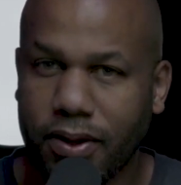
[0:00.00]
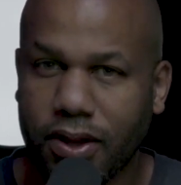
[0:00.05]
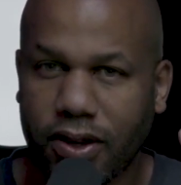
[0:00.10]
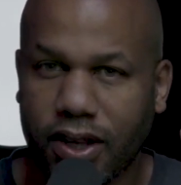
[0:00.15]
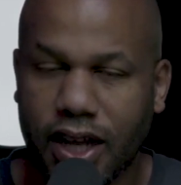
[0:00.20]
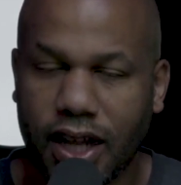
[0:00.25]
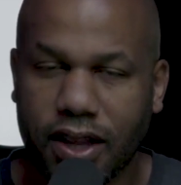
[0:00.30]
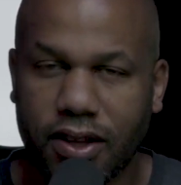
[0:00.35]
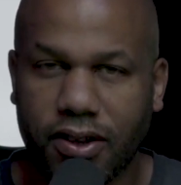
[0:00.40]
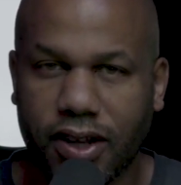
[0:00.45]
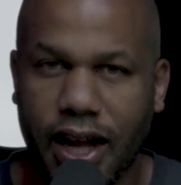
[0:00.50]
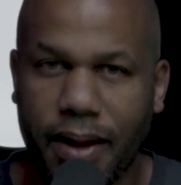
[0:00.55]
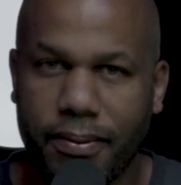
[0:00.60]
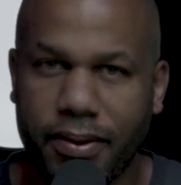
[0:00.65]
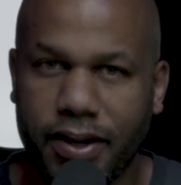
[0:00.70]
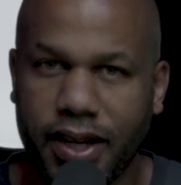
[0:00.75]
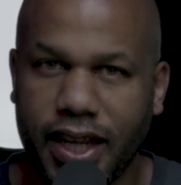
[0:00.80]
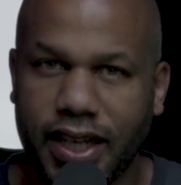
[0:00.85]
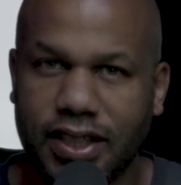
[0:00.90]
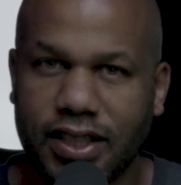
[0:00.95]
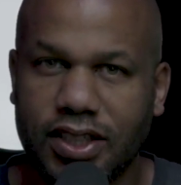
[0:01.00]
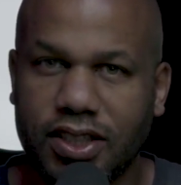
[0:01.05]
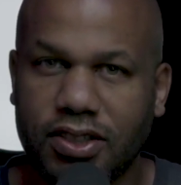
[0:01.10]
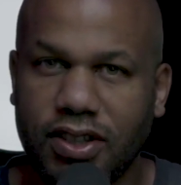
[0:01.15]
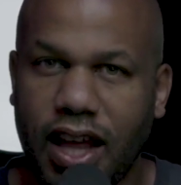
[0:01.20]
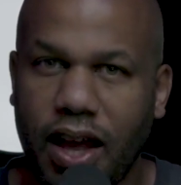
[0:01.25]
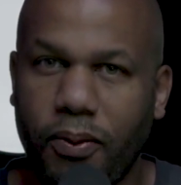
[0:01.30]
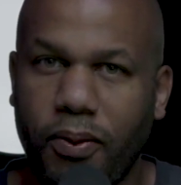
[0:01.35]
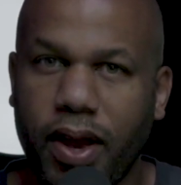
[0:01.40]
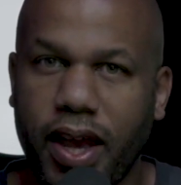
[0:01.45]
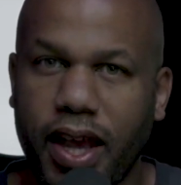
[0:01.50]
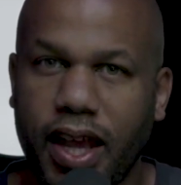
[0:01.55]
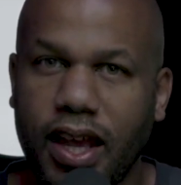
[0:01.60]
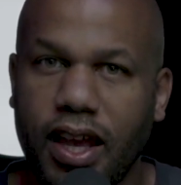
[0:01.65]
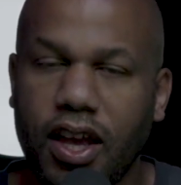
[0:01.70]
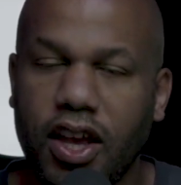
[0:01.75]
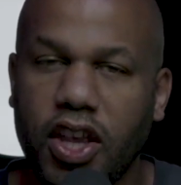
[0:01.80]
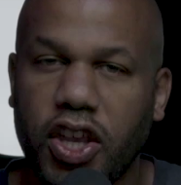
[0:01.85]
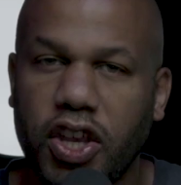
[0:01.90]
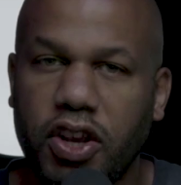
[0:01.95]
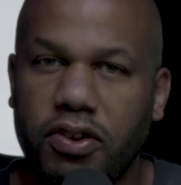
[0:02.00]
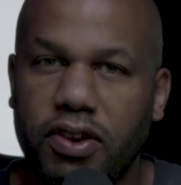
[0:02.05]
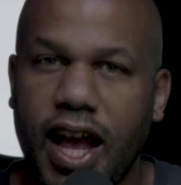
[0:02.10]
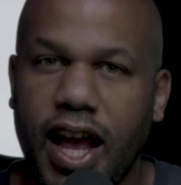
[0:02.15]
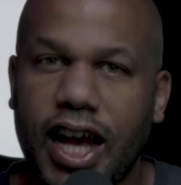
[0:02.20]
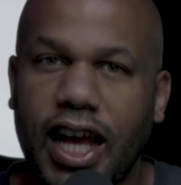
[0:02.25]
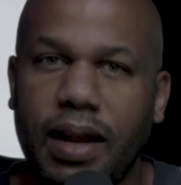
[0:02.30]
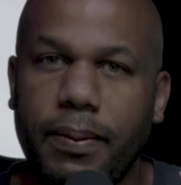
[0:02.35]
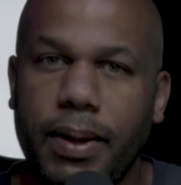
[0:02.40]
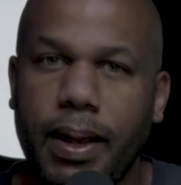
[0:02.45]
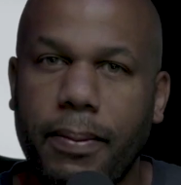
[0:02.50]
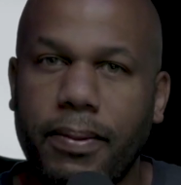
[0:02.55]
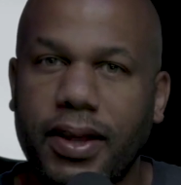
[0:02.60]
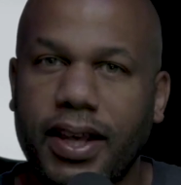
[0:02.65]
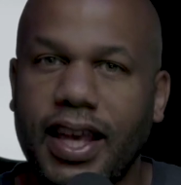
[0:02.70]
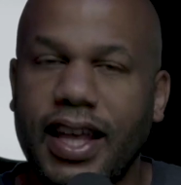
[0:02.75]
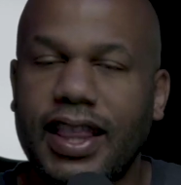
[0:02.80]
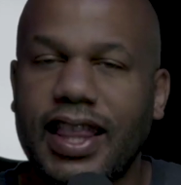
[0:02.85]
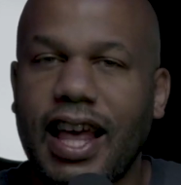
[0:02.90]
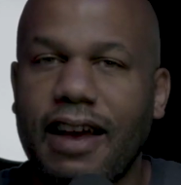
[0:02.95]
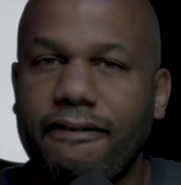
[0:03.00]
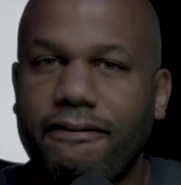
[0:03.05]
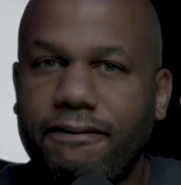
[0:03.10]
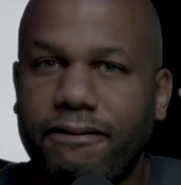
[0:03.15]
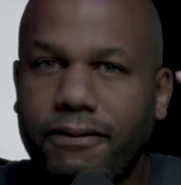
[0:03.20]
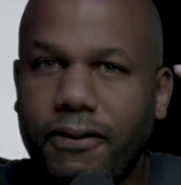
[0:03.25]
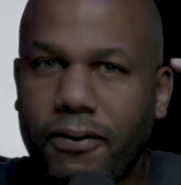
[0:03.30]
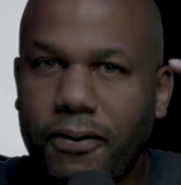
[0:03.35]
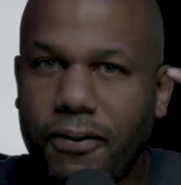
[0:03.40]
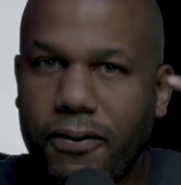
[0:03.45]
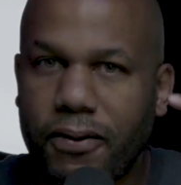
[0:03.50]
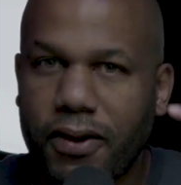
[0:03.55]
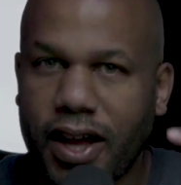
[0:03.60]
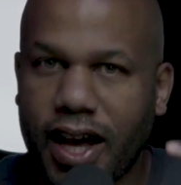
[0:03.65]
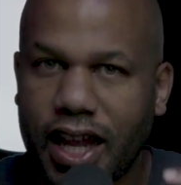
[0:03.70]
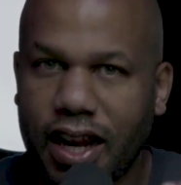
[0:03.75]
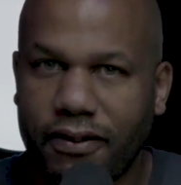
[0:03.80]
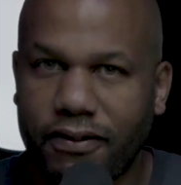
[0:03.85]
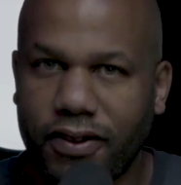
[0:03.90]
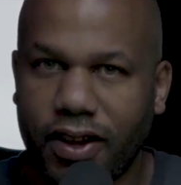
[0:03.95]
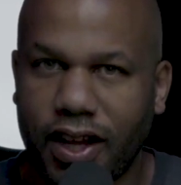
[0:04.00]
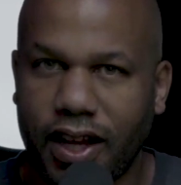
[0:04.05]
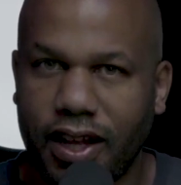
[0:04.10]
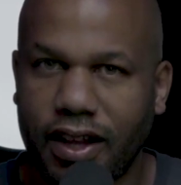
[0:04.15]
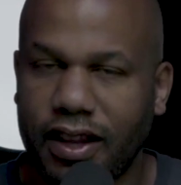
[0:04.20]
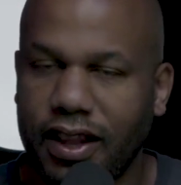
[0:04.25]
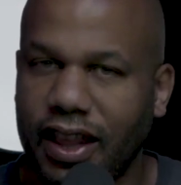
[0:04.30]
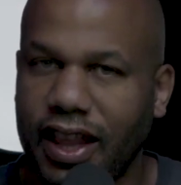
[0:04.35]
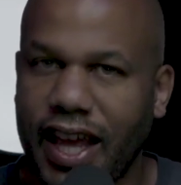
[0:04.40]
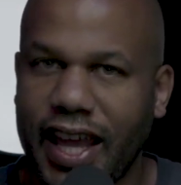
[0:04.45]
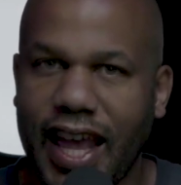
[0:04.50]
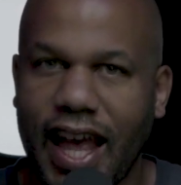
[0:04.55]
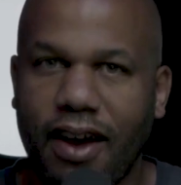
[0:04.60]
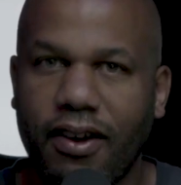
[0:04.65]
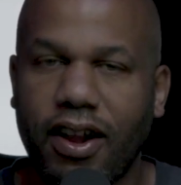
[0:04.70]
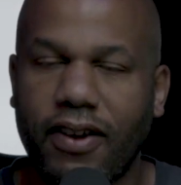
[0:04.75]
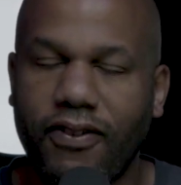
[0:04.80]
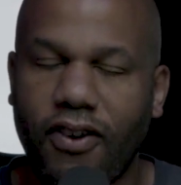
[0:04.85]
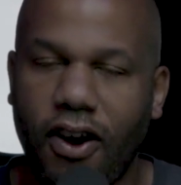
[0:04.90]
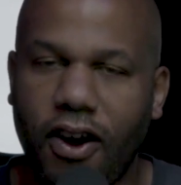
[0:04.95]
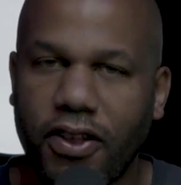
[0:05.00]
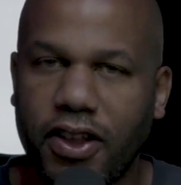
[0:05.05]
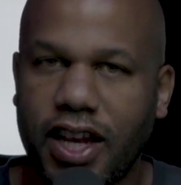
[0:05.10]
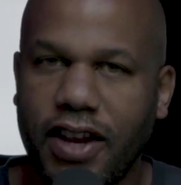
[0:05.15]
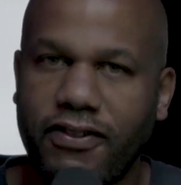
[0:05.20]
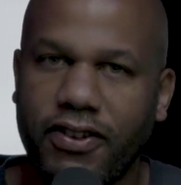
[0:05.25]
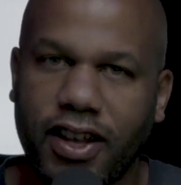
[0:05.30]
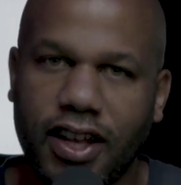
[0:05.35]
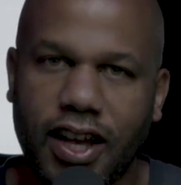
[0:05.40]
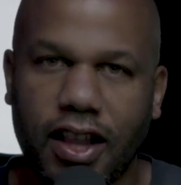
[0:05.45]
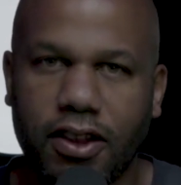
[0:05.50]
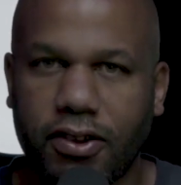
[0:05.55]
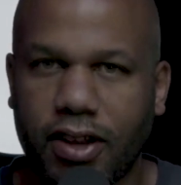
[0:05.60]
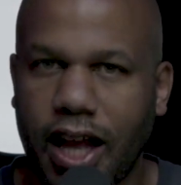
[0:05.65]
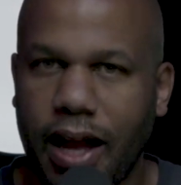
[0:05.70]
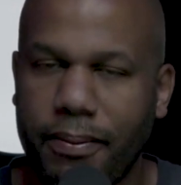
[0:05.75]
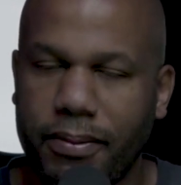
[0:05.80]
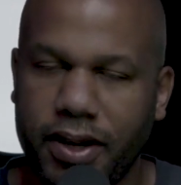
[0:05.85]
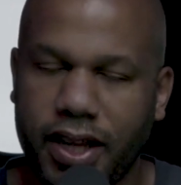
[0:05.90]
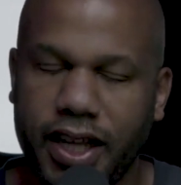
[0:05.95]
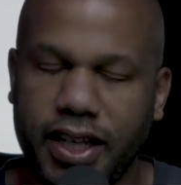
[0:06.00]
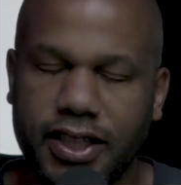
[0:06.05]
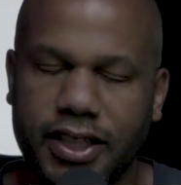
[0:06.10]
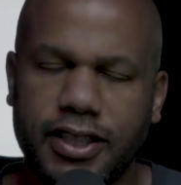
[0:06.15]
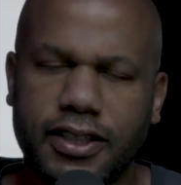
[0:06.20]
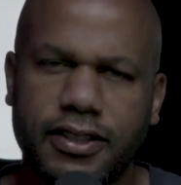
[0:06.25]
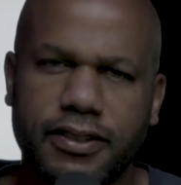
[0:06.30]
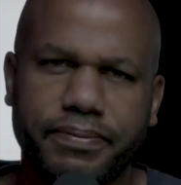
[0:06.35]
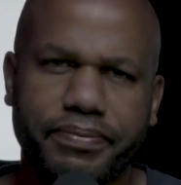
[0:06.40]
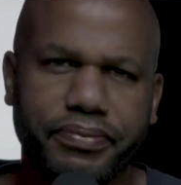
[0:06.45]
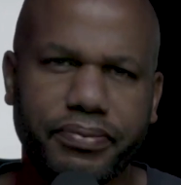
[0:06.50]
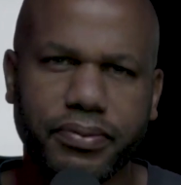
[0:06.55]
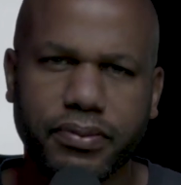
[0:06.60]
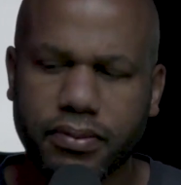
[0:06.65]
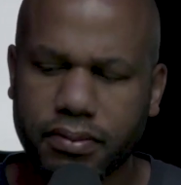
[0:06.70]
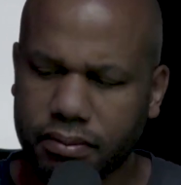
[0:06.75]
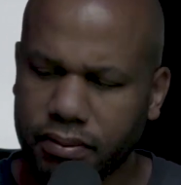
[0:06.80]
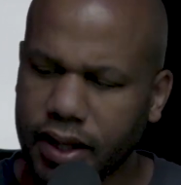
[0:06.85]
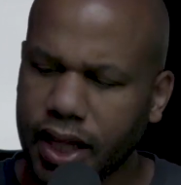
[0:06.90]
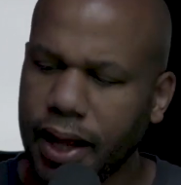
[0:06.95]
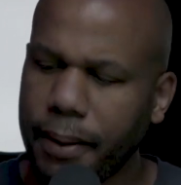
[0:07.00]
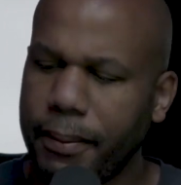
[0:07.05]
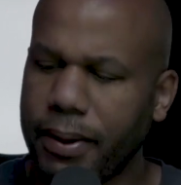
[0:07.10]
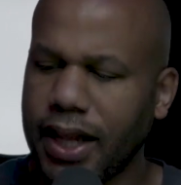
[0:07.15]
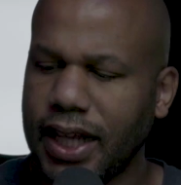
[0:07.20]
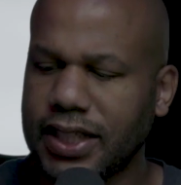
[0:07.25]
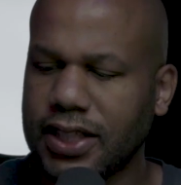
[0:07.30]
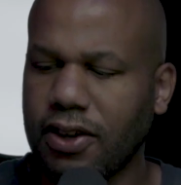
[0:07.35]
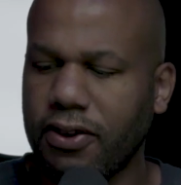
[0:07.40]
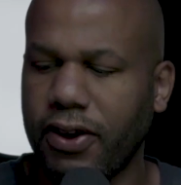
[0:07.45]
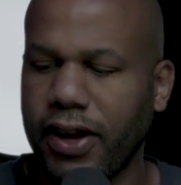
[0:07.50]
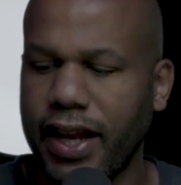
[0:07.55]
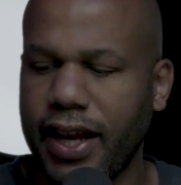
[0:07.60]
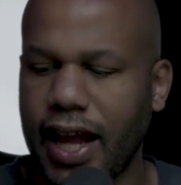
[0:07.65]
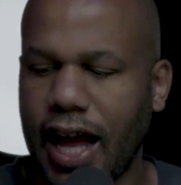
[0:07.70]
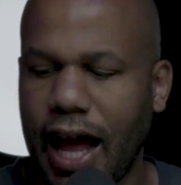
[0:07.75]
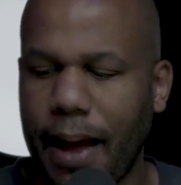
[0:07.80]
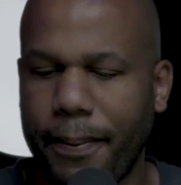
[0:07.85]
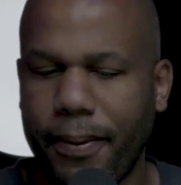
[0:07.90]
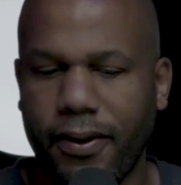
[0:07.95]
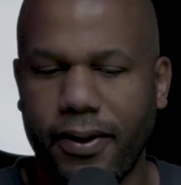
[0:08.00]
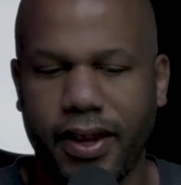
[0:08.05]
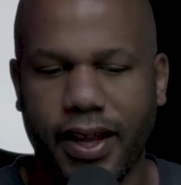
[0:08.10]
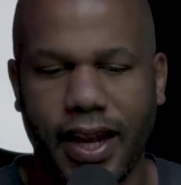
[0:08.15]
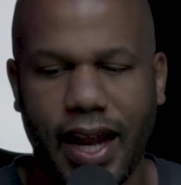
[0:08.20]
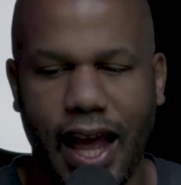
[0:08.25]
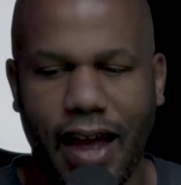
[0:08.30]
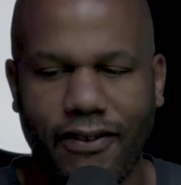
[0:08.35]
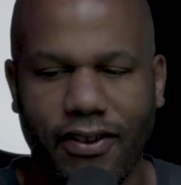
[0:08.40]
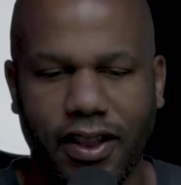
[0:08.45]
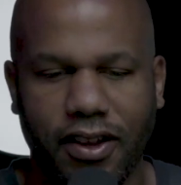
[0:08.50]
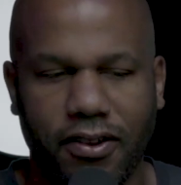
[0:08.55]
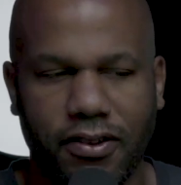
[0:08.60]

color combinations, so that way you're not gonna be able to get that full kind of layout of all the different color combinations. But let's go ahead and hop on in. I have a little